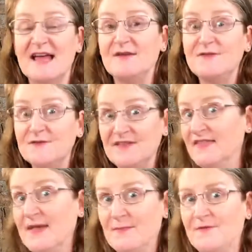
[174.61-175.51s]
And if you've done
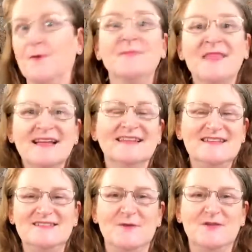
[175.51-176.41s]
that before, let
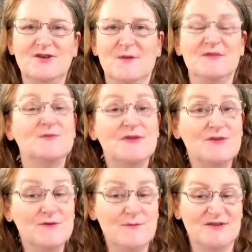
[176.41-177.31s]
us know in the comments where
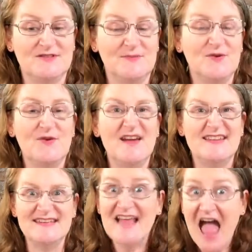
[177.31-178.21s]
you've mashed up your
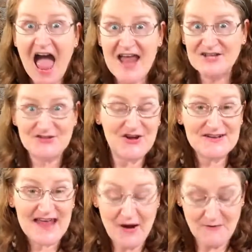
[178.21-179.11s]
ideas and it turned
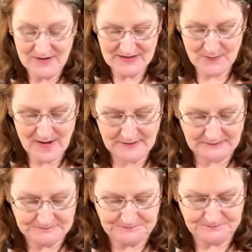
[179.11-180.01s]
out really well.